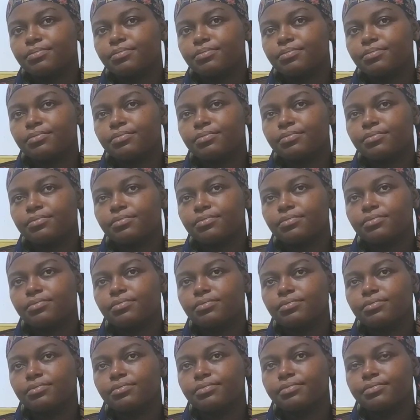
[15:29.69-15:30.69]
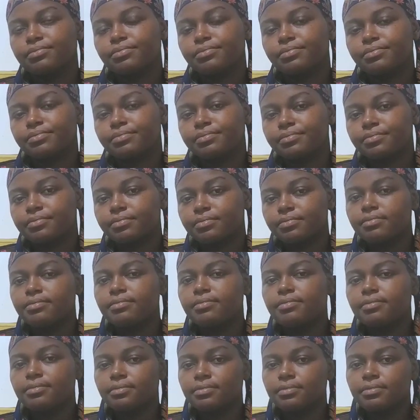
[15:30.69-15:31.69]

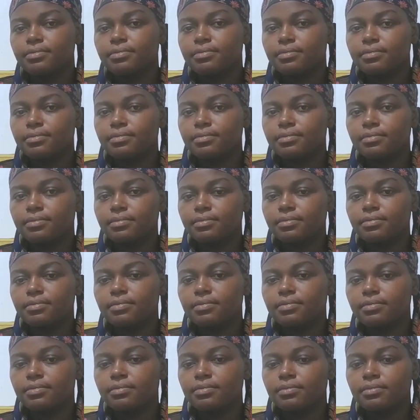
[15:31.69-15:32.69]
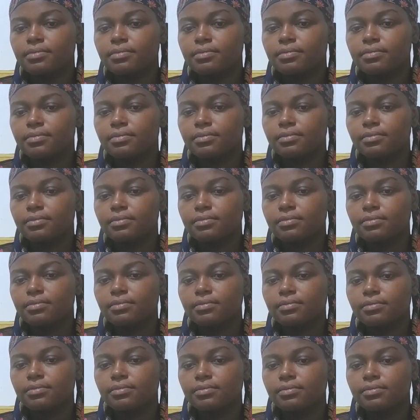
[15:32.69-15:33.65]
(silent)